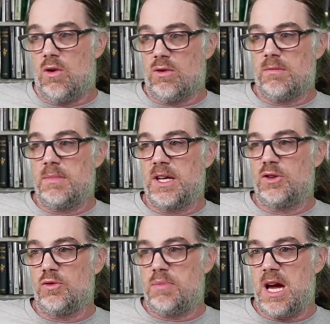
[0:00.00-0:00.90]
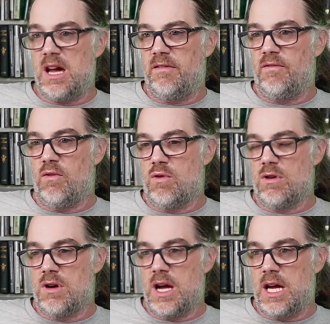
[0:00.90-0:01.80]
ordered me to pay
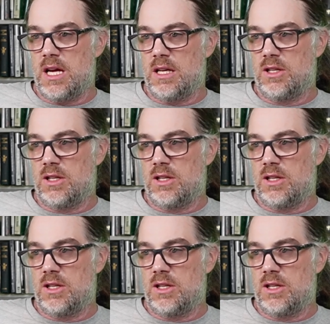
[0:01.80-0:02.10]
for a